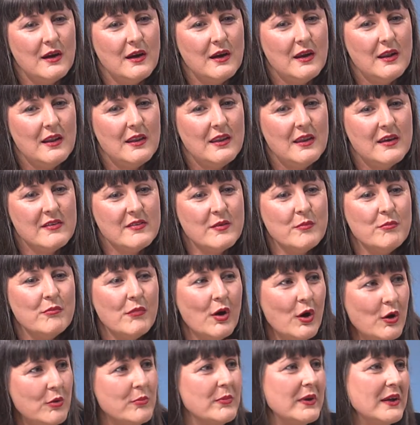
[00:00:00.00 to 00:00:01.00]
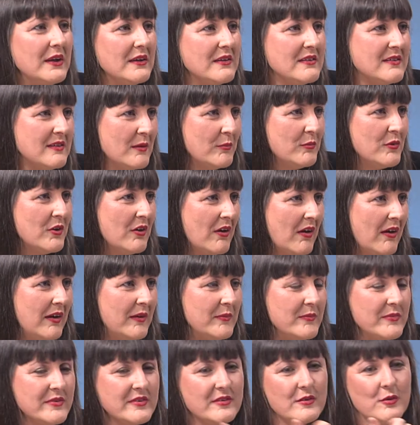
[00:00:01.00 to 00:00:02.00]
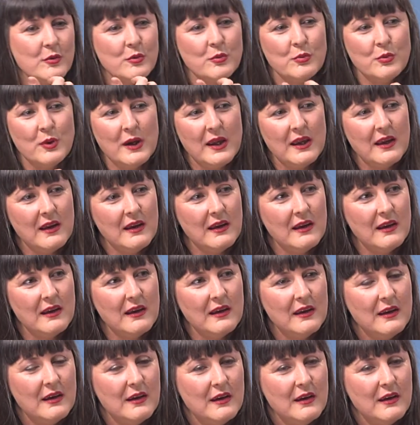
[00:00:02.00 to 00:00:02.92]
there's a moment sometimes where